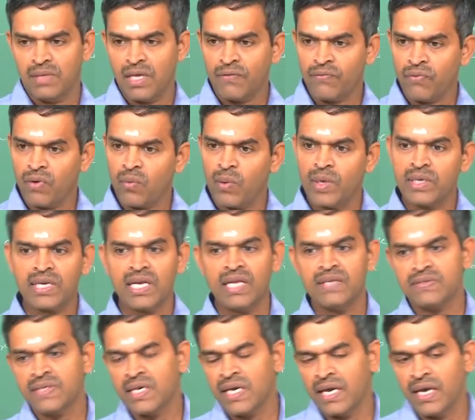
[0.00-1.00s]
Therefore, one
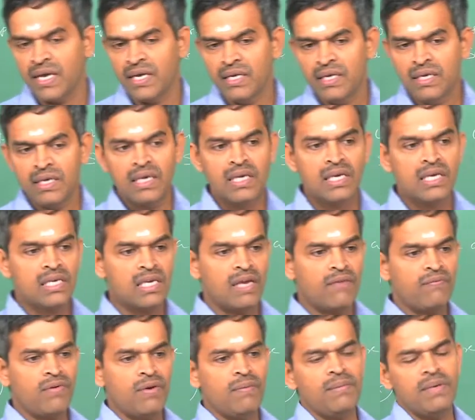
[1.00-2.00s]
can say
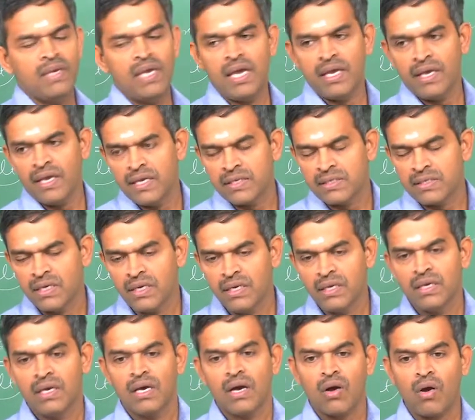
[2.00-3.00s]
FMEA is
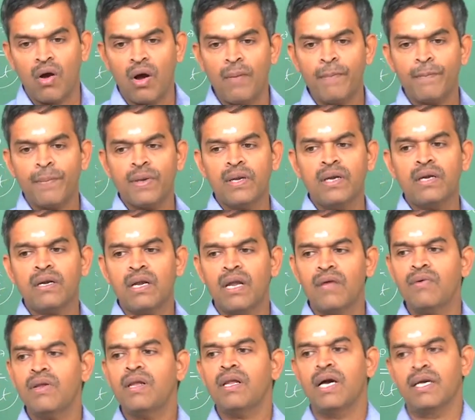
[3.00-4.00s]
component
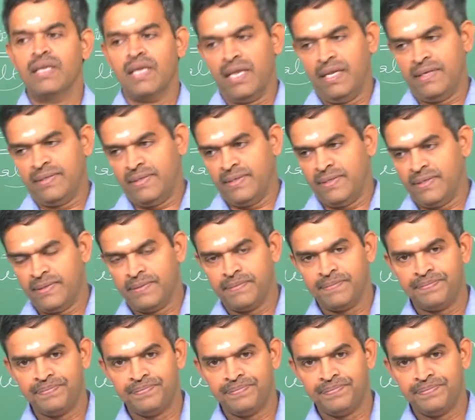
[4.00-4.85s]
level analysis.